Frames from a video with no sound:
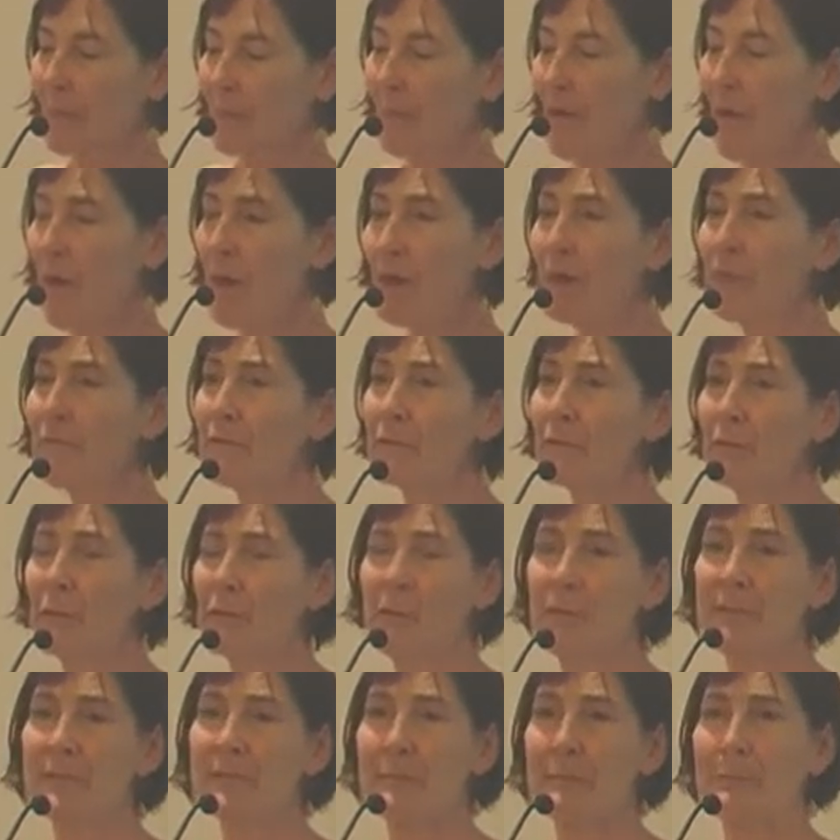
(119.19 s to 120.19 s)
all of the
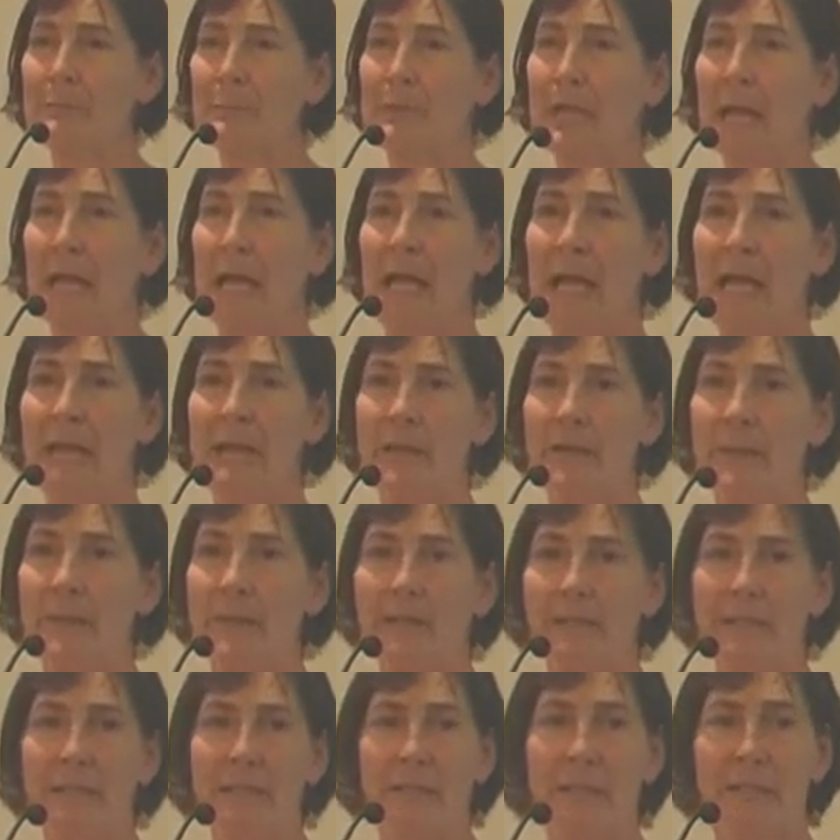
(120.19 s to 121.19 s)
goals imply that we
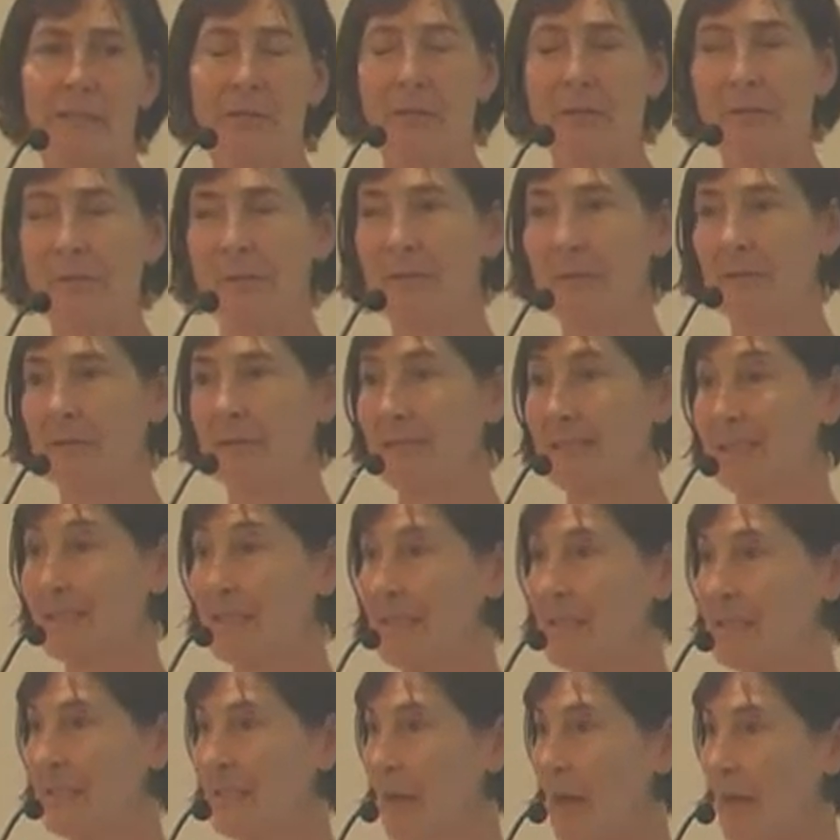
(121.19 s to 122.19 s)
need to
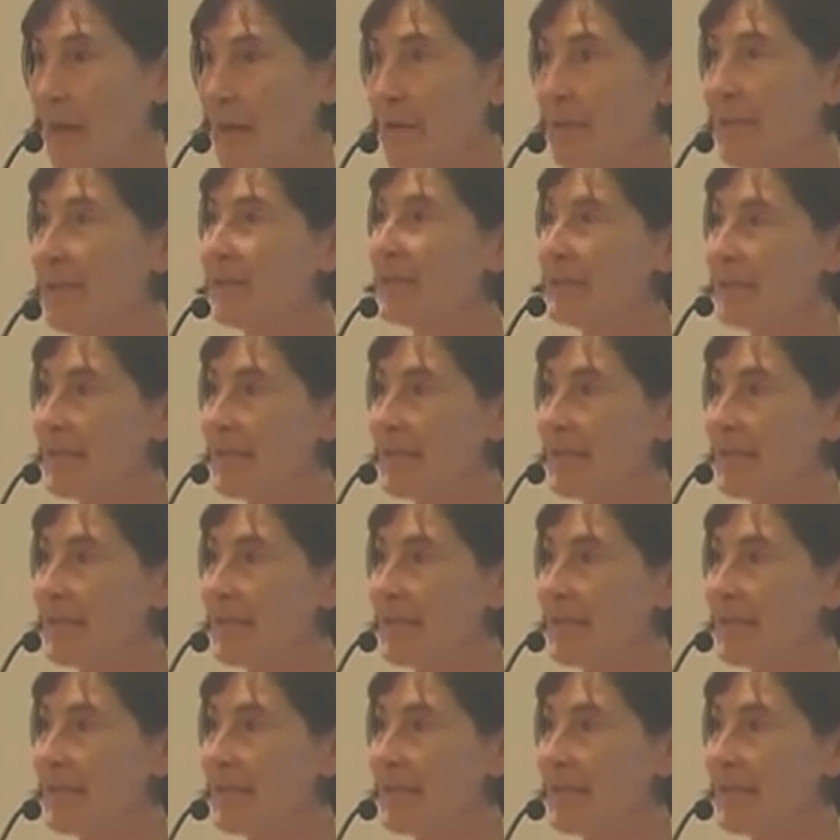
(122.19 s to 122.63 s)
assess health,